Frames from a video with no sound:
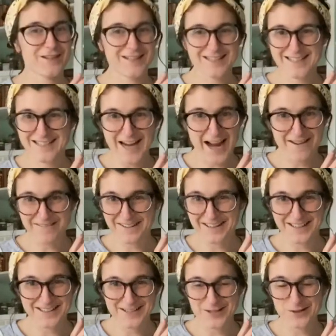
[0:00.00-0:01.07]
diving
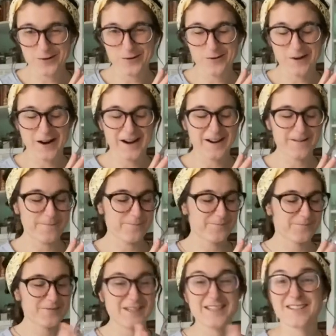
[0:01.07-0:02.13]
into,
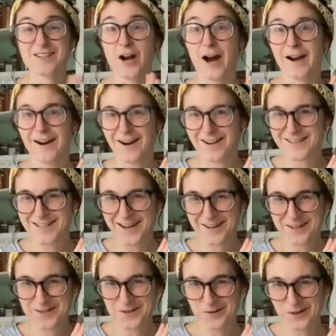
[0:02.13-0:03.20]
this is not our
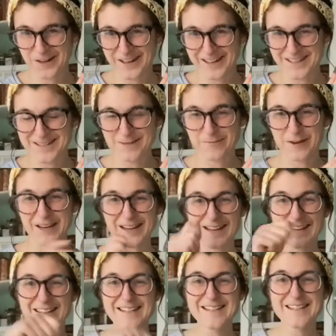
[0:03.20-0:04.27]
territory to
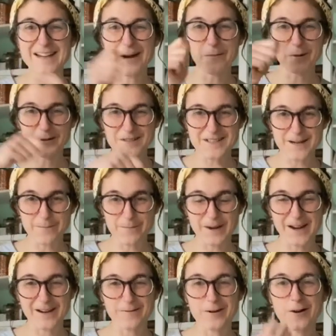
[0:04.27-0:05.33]
be double
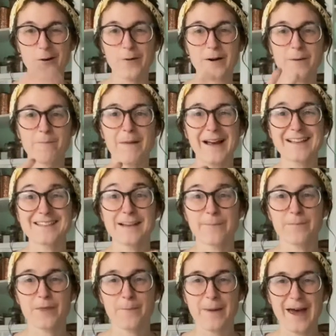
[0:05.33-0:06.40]
dipping. We don't want to mess
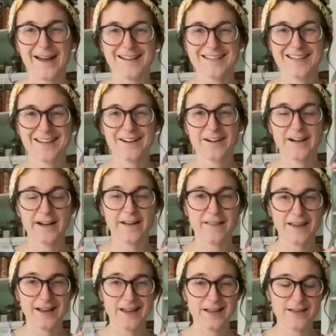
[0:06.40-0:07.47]
up the bacteria
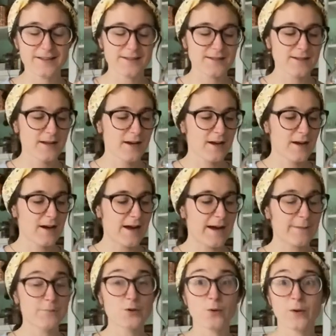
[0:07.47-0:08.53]
that is
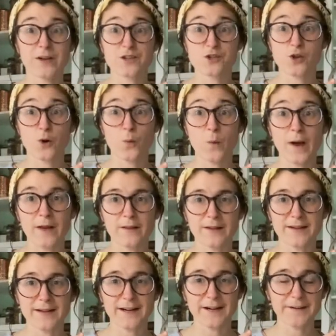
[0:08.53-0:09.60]
doing so well
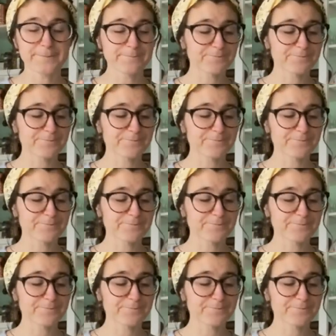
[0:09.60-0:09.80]
in here.